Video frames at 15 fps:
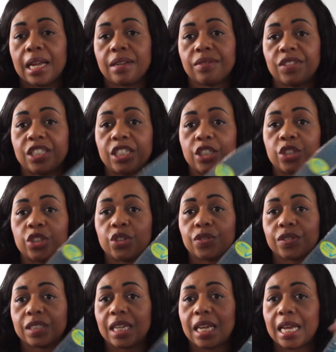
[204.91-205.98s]
Really
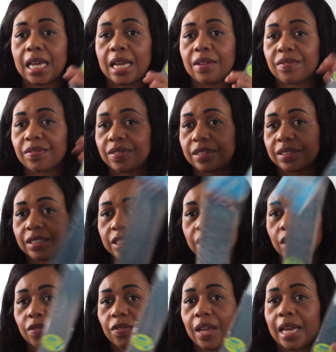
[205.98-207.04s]
useful to have and
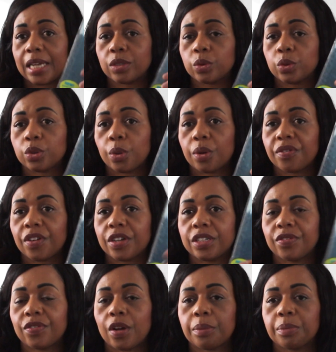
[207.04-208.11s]
stuff. And also I find
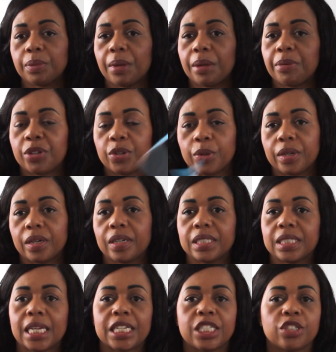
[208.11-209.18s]
if I'm maybe doing
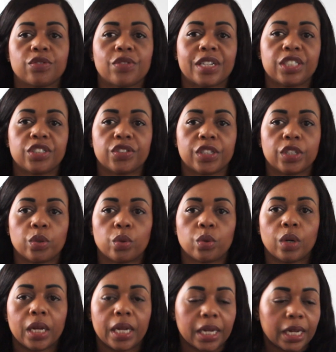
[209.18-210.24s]
like data entry or